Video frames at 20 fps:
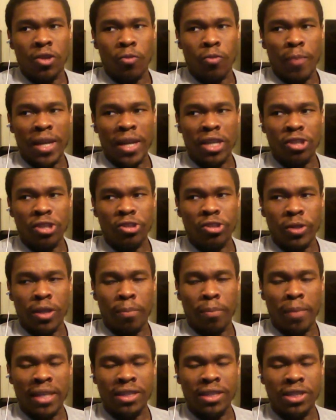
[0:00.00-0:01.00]
making sure the
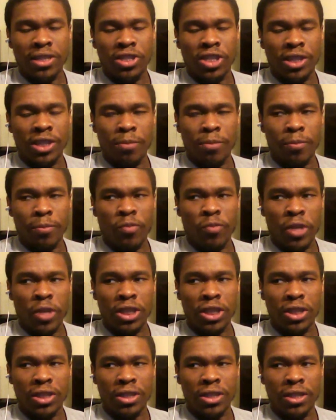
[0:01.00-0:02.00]
message doesn't
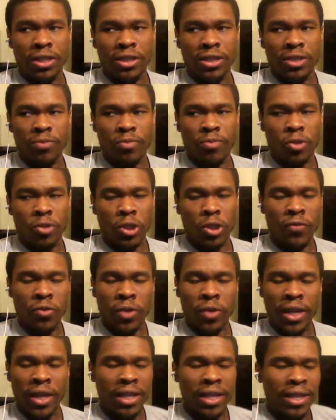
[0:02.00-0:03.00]

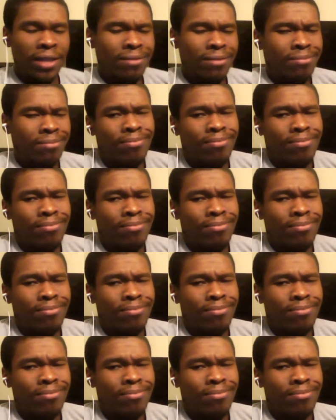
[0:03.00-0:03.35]
proliferate.